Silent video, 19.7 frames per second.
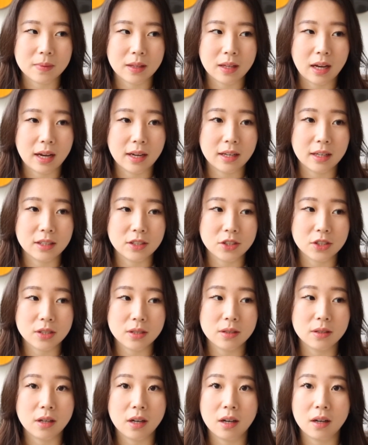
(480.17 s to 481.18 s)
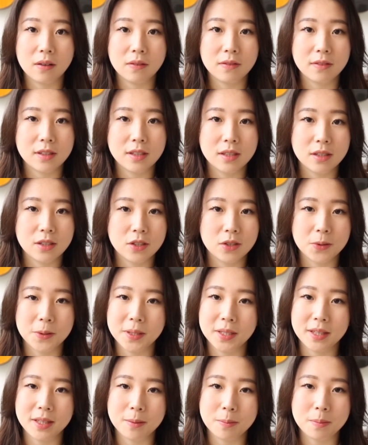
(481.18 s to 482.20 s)
I just loved
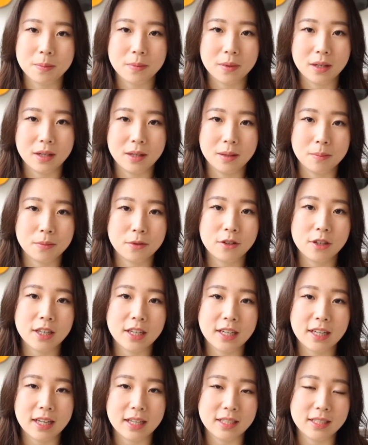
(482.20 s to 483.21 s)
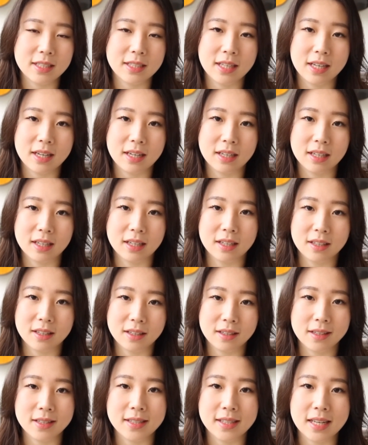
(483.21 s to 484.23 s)
doing the pre-anesthetic
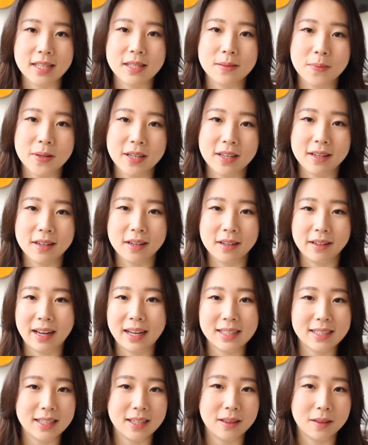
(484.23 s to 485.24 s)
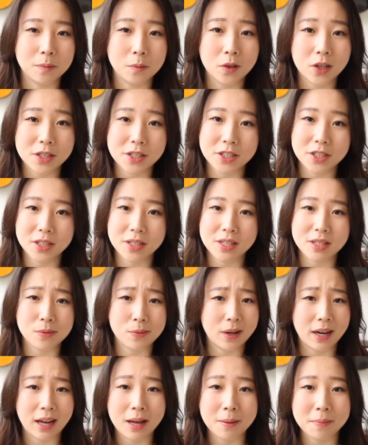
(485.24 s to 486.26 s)
assessment and asking them questions,
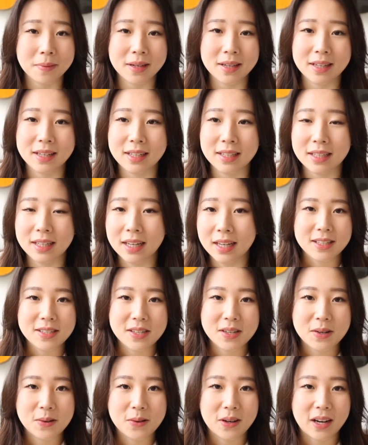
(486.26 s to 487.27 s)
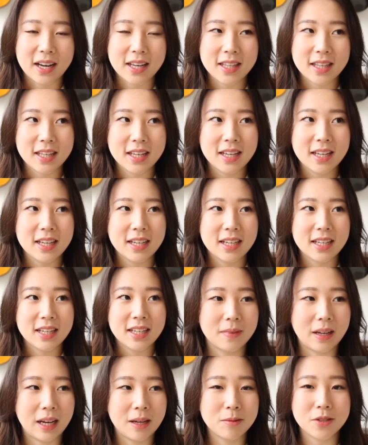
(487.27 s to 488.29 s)
what happened. So I
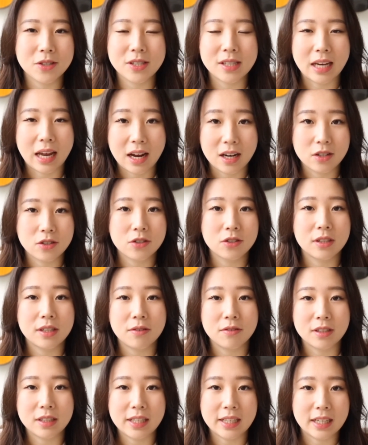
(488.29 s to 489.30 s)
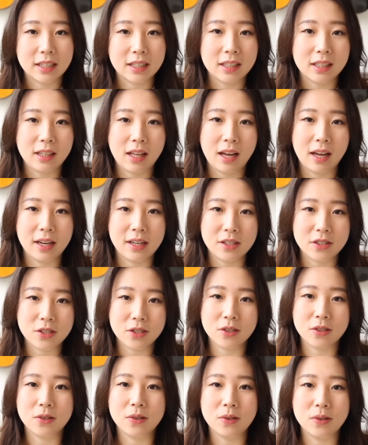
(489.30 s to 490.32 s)
think I'm just naturally really inclined
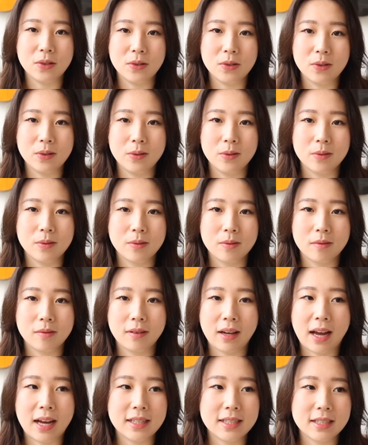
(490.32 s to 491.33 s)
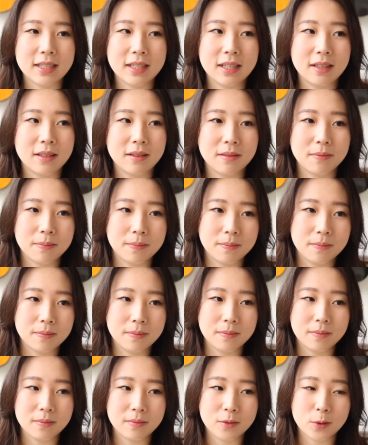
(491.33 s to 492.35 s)
to asking
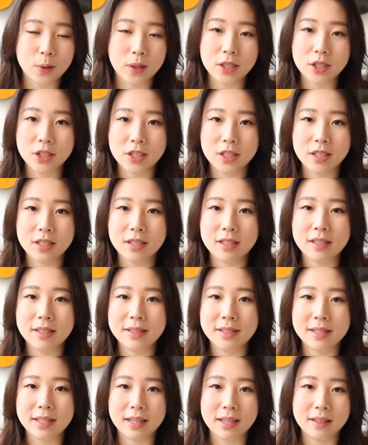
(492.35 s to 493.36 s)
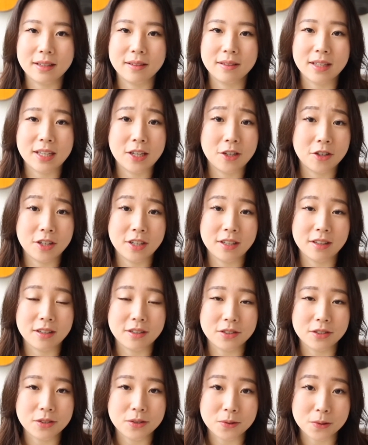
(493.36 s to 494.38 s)
questions and hearing
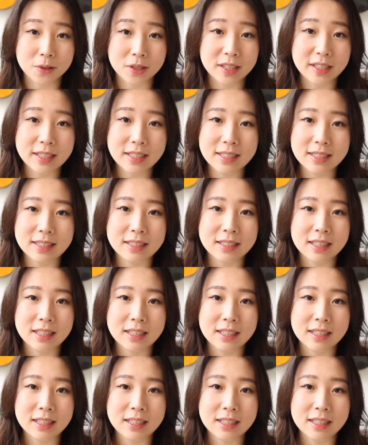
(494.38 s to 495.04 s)
their stories.